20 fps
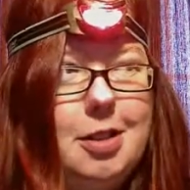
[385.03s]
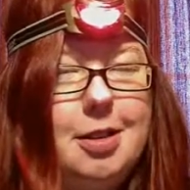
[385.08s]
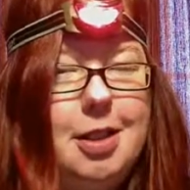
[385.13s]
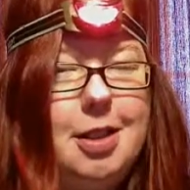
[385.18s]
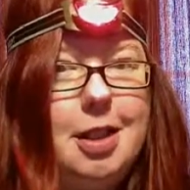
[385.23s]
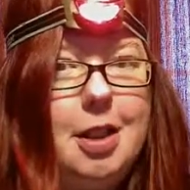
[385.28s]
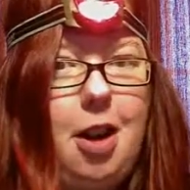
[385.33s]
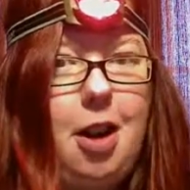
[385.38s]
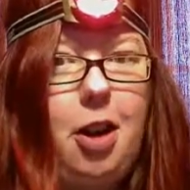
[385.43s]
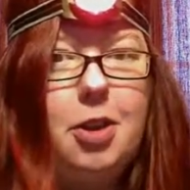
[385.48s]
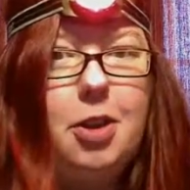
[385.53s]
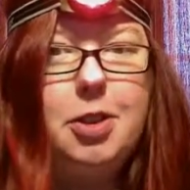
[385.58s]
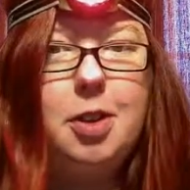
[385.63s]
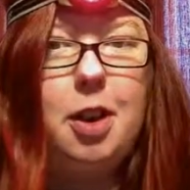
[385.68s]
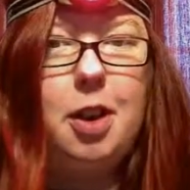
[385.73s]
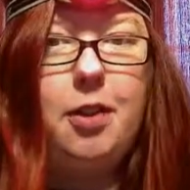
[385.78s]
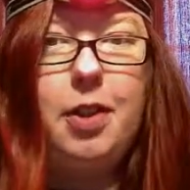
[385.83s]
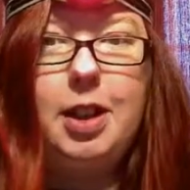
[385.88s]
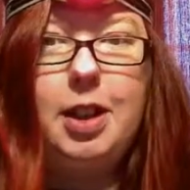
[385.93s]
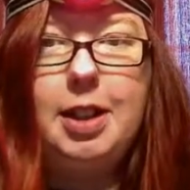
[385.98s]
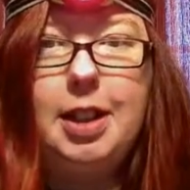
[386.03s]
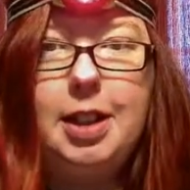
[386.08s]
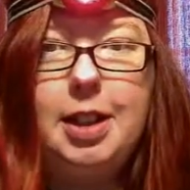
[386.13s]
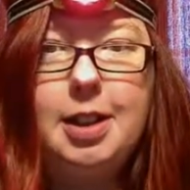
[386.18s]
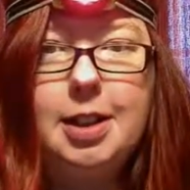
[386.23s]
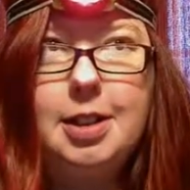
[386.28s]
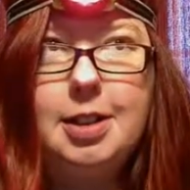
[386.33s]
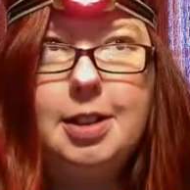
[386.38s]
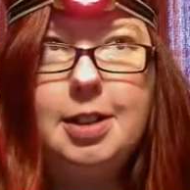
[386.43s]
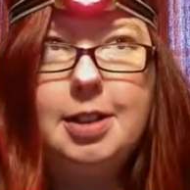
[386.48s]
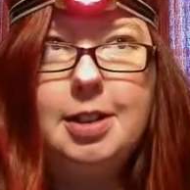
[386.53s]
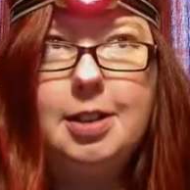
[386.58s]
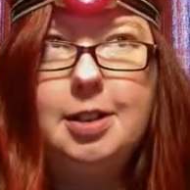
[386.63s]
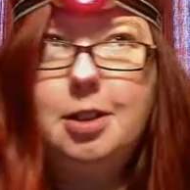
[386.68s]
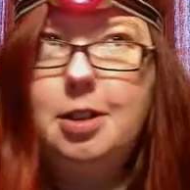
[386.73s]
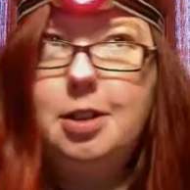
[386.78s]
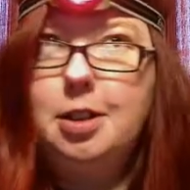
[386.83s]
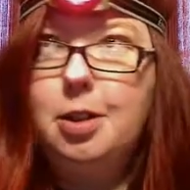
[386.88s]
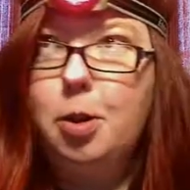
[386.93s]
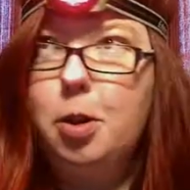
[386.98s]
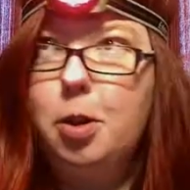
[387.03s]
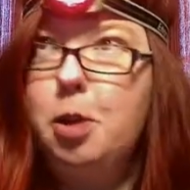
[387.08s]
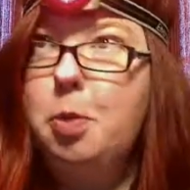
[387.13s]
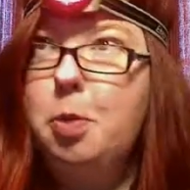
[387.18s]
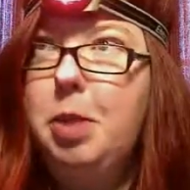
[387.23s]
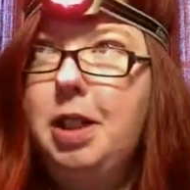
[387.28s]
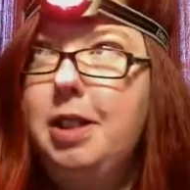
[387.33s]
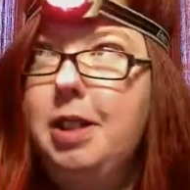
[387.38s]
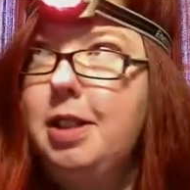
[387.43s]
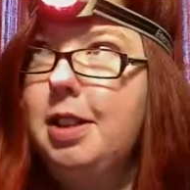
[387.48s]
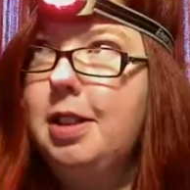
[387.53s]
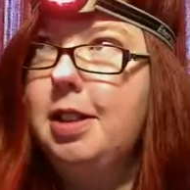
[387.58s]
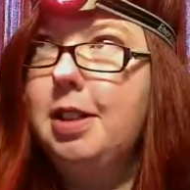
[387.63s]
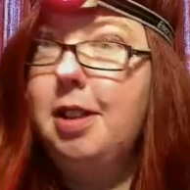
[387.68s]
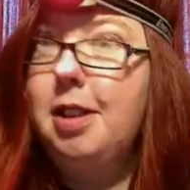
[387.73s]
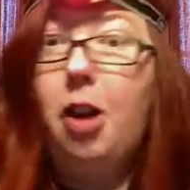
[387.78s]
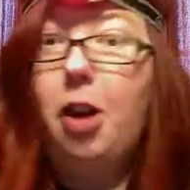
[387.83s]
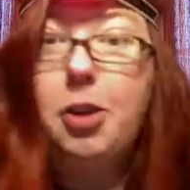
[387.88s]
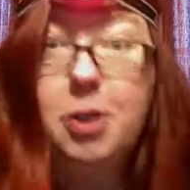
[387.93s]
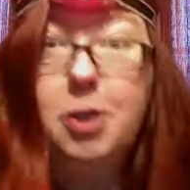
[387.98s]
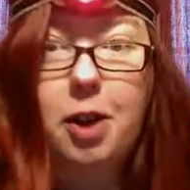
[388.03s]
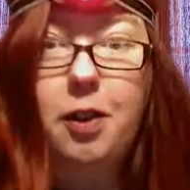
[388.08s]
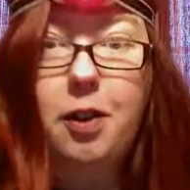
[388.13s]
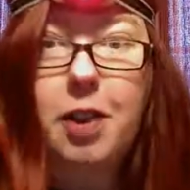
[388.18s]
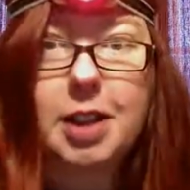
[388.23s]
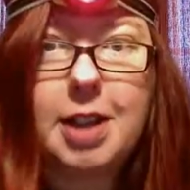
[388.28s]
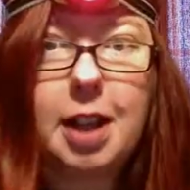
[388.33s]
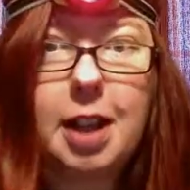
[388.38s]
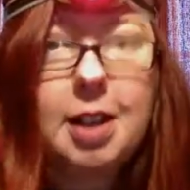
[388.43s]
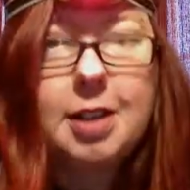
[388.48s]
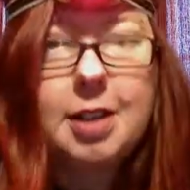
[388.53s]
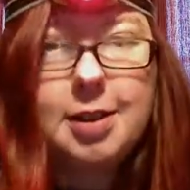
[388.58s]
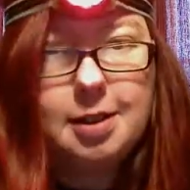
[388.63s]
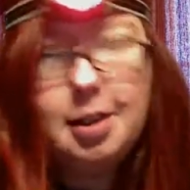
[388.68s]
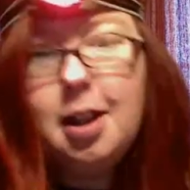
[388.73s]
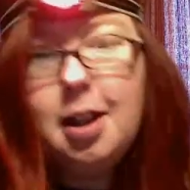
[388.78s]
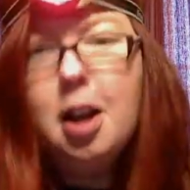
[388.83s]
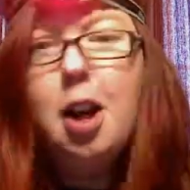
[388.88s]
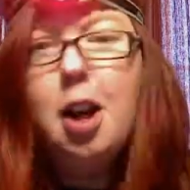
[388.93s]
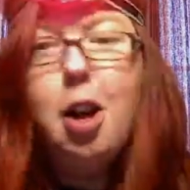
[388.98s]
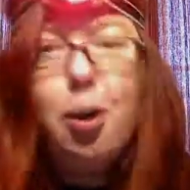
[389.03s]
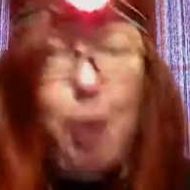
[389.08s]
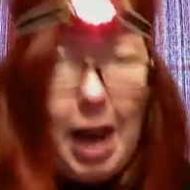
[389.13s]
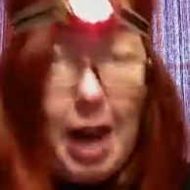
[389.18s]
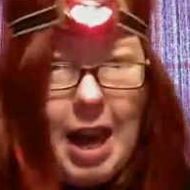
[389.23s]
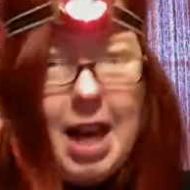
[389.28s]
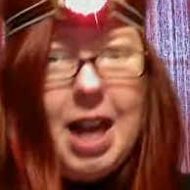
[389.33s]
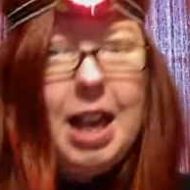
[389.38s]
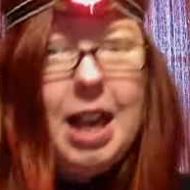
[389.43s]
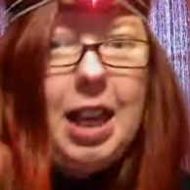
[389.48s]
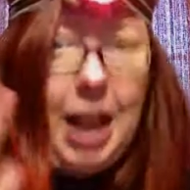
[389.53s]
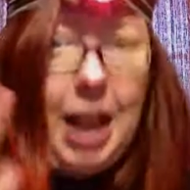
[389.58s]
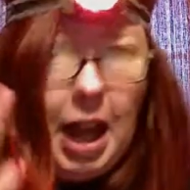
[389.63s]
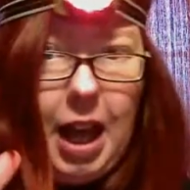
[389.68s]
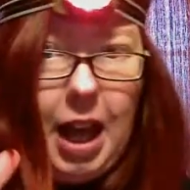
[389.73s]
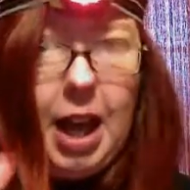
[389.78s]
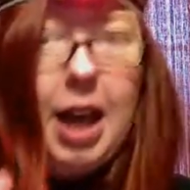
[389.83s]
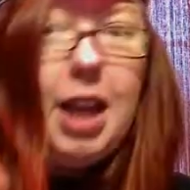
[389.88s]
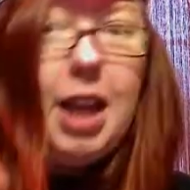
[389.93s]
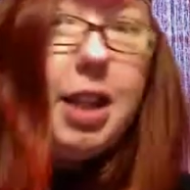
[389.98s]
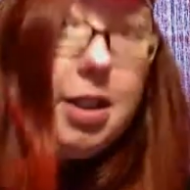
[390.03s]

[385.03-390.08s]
and the All-Star Funkadelics. George P. Clinton and the All-Star Funkadelics. Red light.